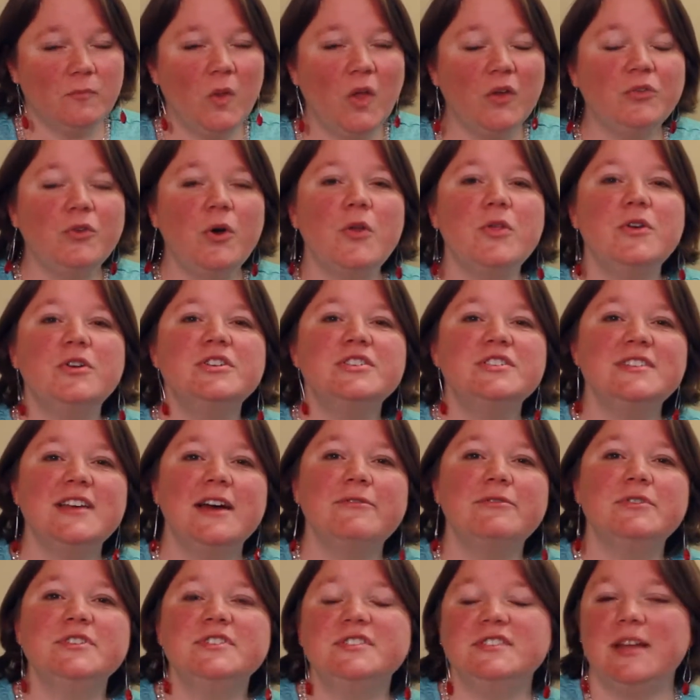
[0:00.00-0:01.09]
So there are
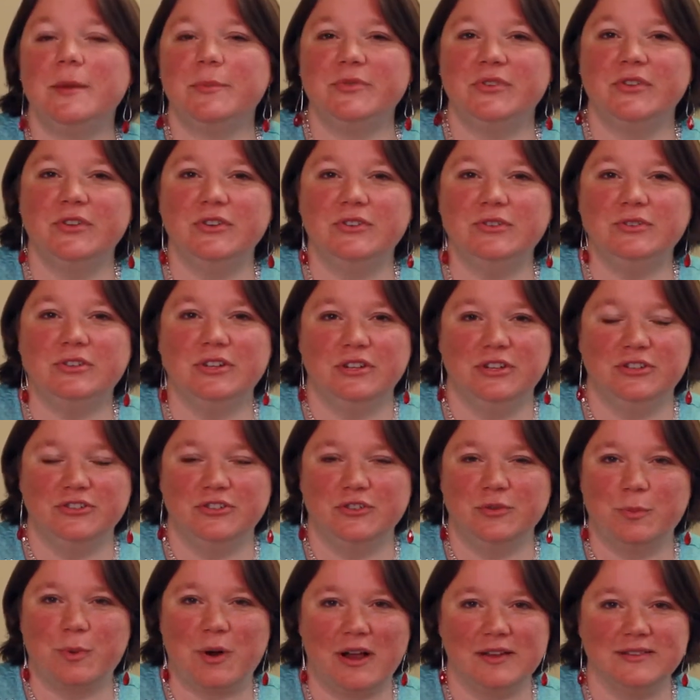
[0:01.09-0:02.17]
several steps in the due
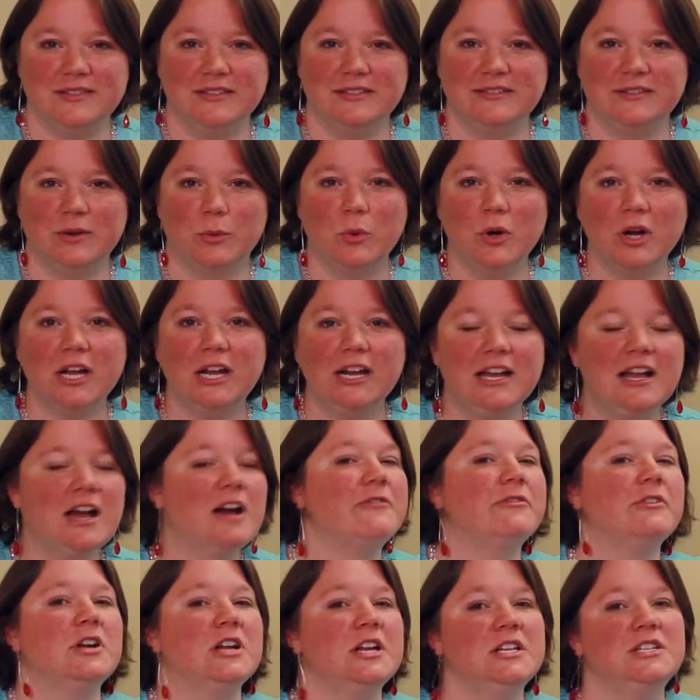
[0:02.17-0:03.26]
diligence process, and we're going to
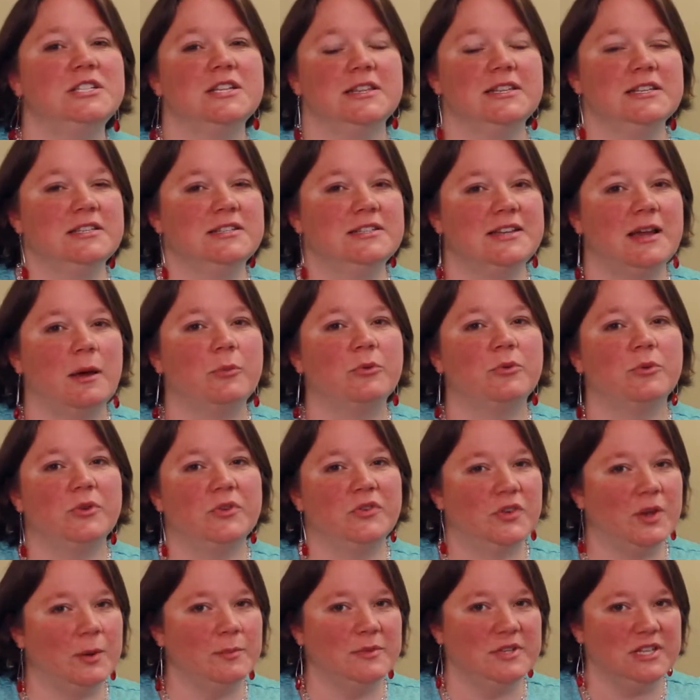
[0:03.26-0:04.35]
cover each of these steps with
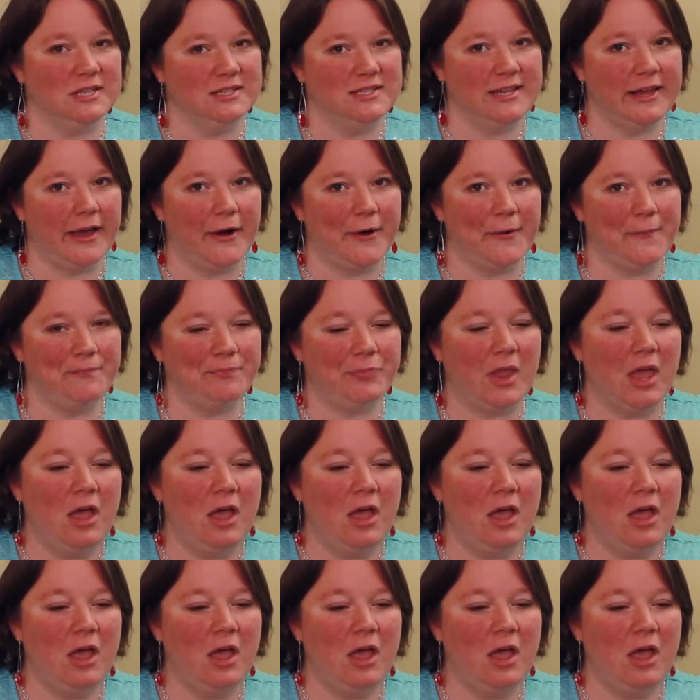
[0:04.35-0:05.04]
some detail.